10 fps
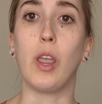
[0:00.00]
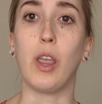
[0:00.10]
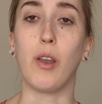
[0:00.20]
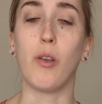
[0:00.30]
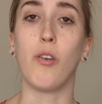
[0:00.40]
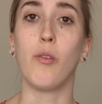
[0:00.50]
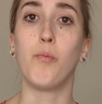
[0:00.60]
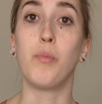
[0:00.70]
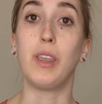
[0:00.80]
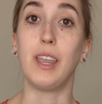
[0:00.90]
In
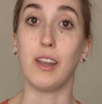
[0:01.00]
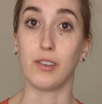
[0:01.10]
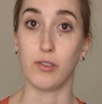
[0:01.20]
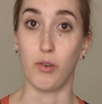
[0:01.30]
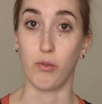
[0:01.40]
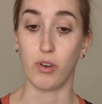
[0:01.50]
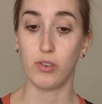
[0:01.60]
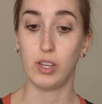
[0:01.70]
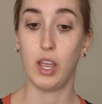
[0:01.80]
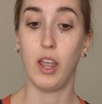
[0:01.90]
penis
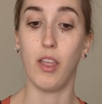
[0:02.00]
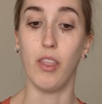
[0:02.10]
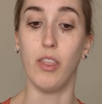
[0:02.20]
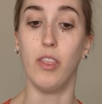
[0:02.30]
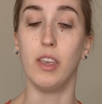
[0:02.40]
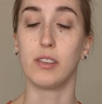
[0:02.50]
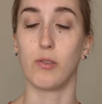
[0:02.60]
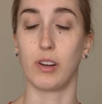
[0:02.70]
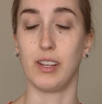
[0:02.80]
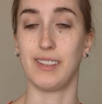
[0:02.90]
owners,
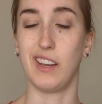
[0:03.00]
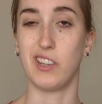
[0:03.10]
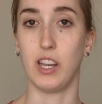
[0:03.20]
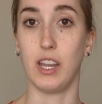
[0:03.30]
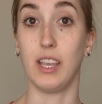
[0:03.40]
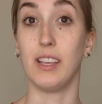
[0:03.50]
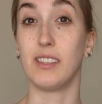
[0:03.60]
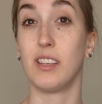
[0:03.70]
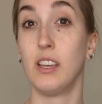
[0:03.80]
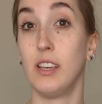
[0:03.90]
this organization
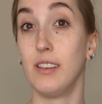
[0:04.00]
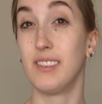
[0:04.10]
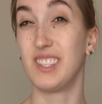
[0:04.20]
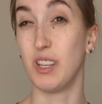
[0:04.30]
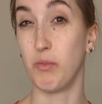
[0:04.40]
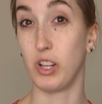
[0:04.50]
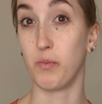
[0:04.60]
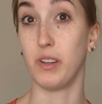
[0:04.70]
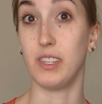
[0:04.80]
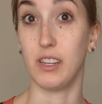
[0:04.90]
is
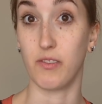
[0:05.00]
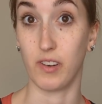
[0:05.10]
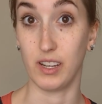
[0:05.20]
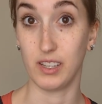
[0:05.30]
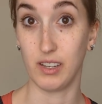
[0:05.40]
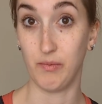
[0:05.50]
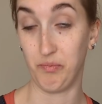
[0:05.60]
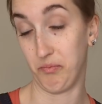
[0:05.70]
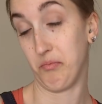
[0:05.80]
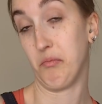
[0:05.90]
similar but different.
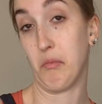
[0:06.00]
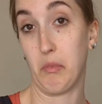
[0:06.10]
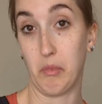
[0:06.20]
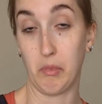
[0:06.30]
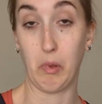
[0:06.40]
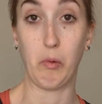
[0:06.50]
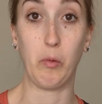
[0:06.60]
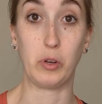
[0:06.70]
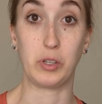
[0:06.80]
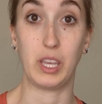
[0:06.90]

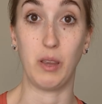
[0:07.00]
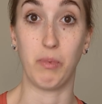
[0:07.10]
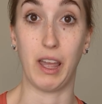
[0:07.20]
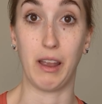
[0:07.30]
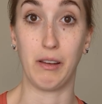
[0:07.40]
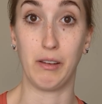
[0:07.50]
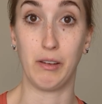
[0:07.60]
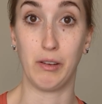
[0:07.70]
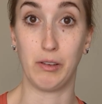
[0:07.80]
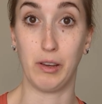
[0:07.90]
We'll just keep that
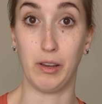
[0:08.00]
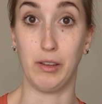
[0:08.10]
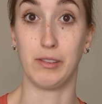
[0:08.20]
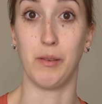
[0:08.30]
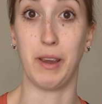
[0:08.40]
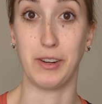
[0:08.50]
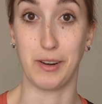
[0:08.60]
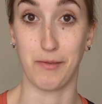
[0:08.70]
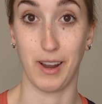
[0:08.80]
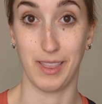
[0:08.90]
in
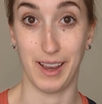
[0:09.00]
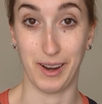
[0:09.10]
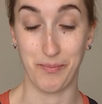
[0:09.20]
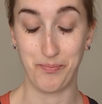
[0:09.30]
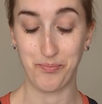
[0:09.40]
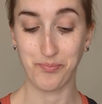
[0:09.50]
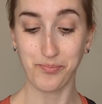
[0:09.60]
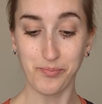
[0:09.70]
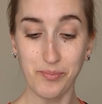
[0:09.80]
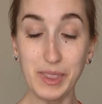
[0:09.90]
summation right there,
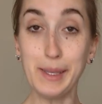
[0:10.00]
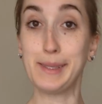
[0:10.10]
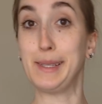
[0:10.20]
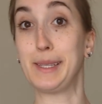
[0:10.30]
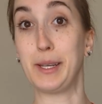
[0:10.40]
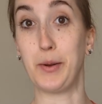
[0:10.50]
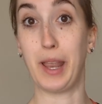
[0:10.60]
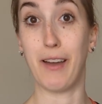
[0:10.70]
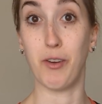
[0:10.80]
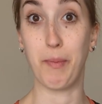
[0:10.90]
since I
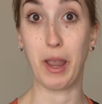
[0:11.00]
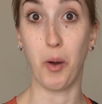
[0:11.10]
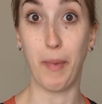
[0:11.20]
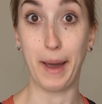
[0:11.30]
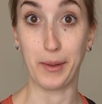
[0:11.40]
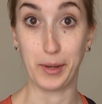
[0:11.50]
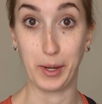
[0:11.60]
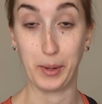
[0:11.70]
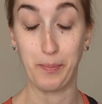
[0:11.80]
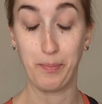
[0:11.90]
don't have a male model
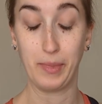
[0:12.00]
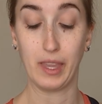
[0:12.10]
here.